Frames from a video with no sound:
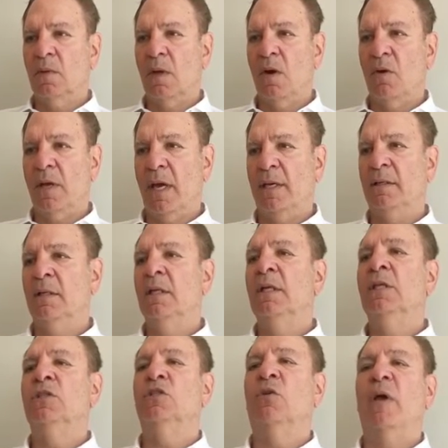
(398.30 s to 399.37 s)
Okay,
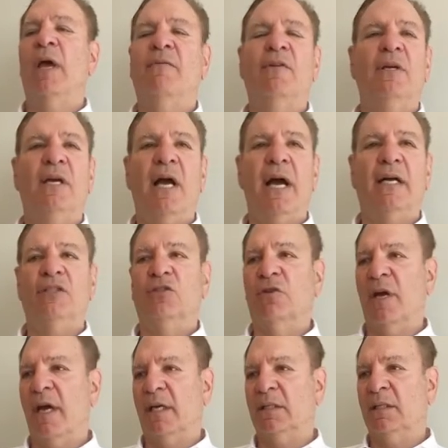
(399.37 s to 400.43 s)
so every
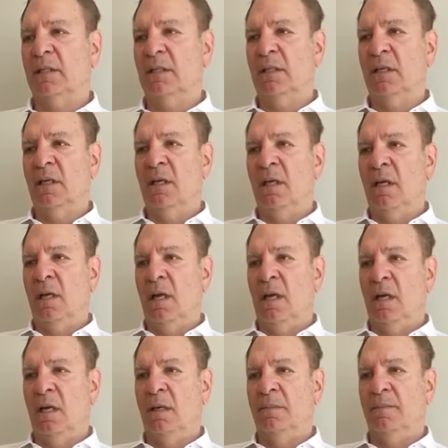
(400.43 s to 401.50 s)
contract
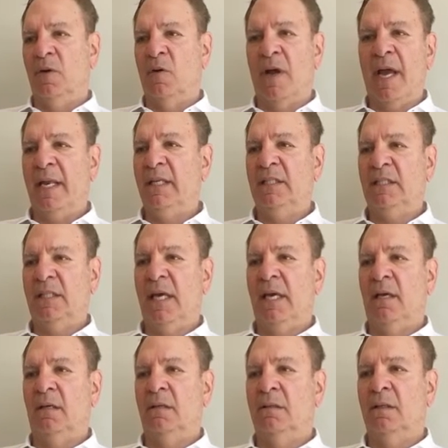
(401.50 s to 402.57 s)
or any
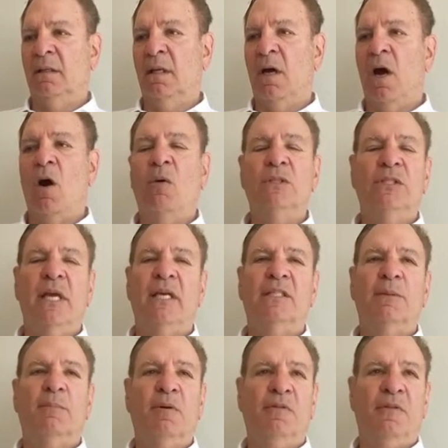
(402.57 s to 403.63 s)
sale always has
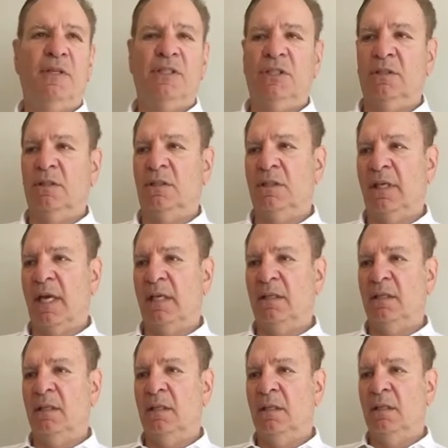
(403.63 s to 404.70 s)
a provision set
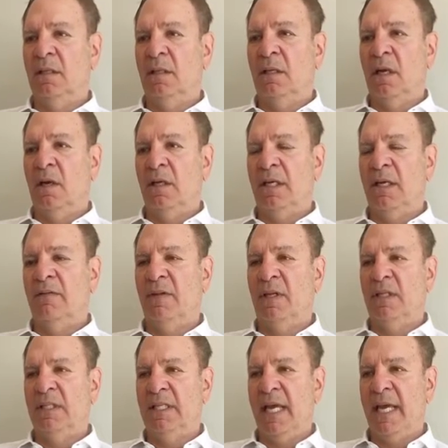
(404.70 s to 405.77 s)
giving
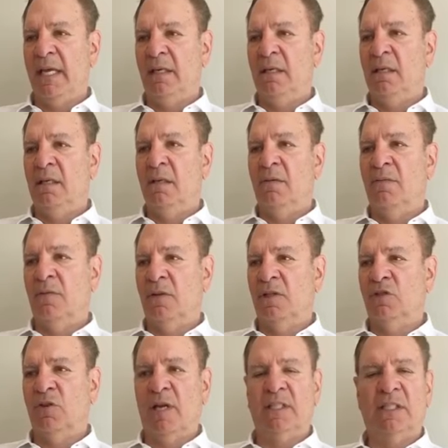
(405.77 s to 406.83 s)
a date for the
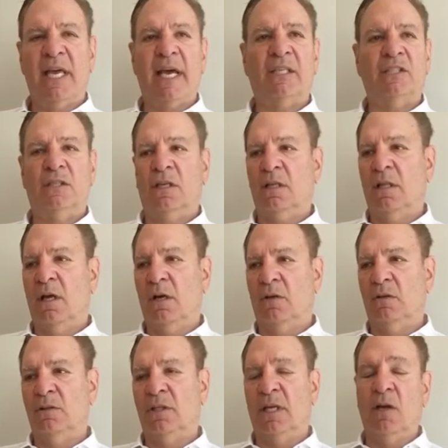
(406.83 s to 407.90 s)
transaction to
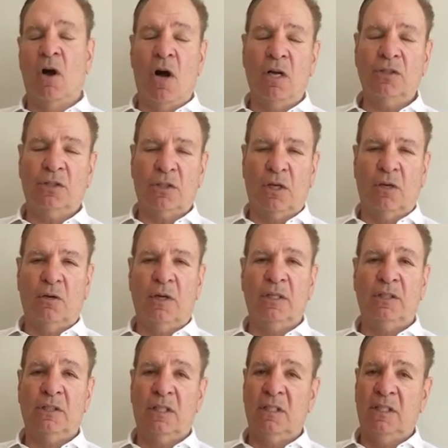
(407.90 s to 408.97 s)
close, and also
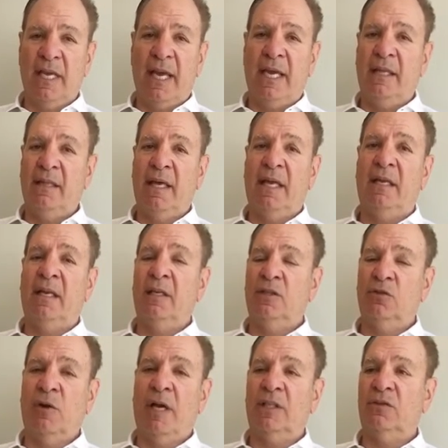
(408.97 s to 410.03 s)
it's the day that it
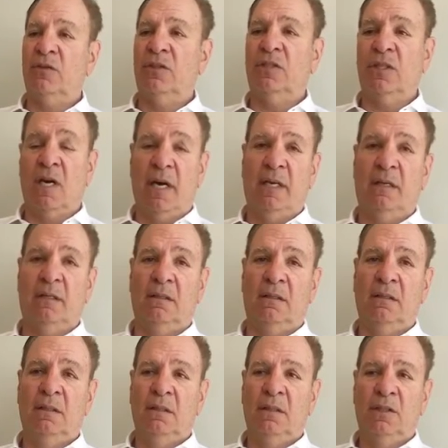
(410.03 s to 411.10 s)
transfers title.
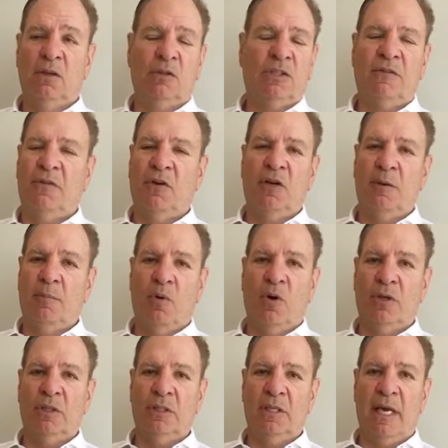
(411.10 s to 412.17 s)
So it's a very
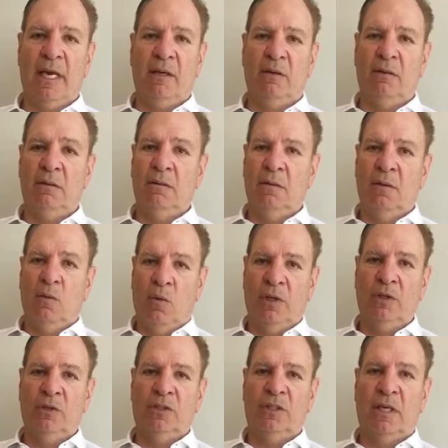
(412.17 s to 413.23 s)
important date when
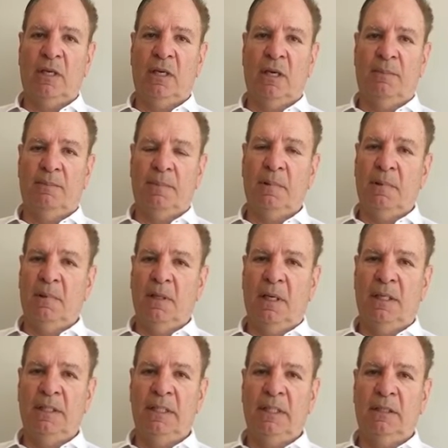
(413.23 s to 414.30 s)
you're setting up
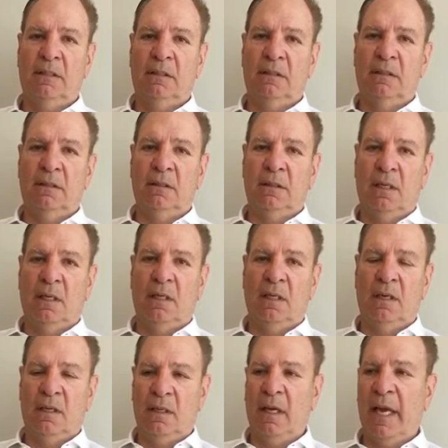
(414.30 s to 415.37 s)
a deal
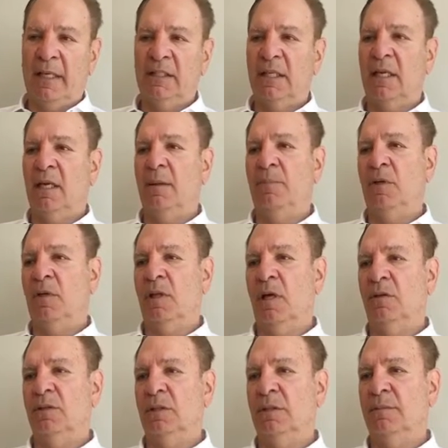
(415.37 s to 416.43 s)
and setting up your
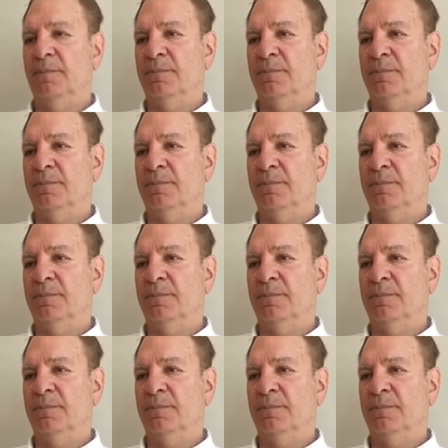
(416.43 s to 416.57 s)
closing.